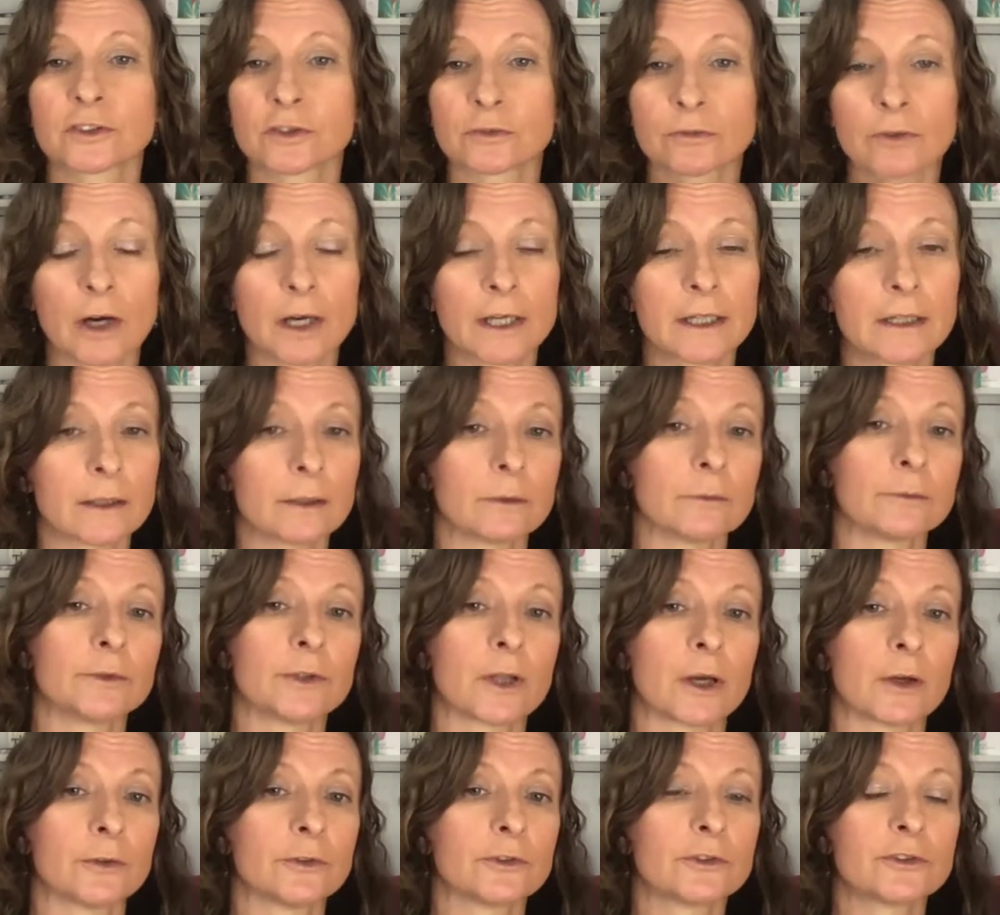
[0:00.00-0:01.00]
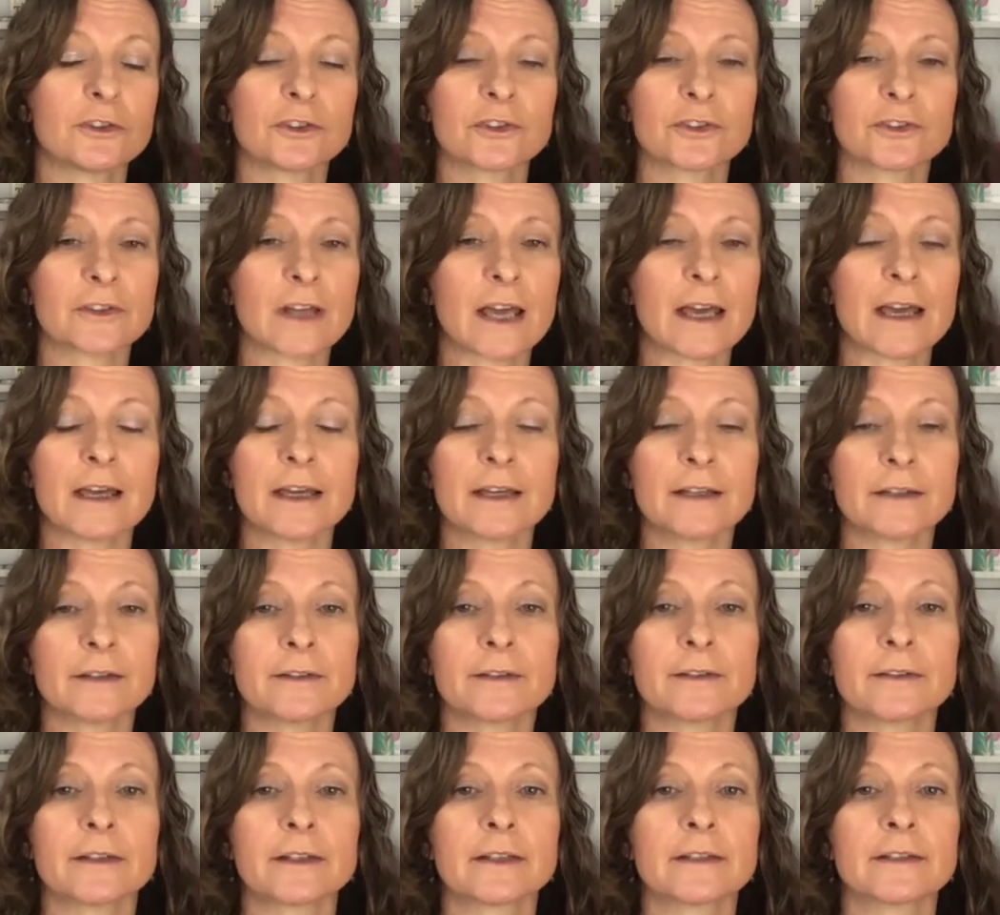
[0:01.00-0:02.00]
to write little notes, just
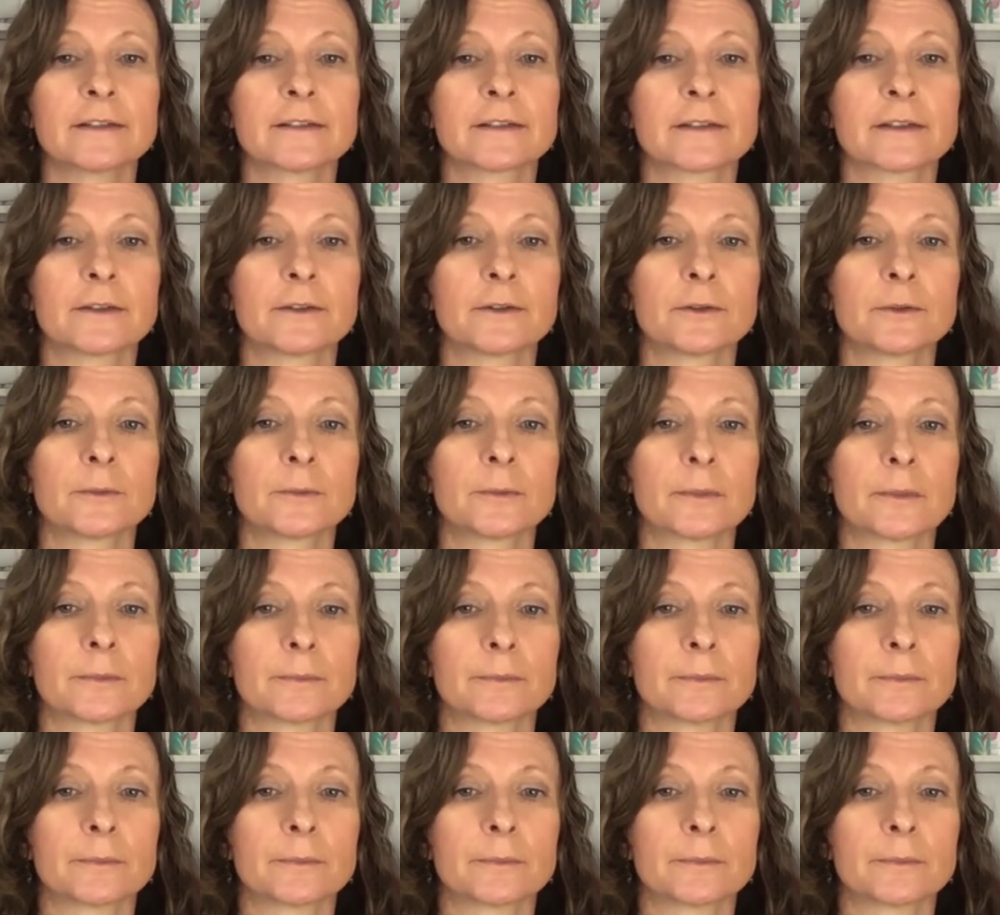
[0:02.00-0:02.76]
anything to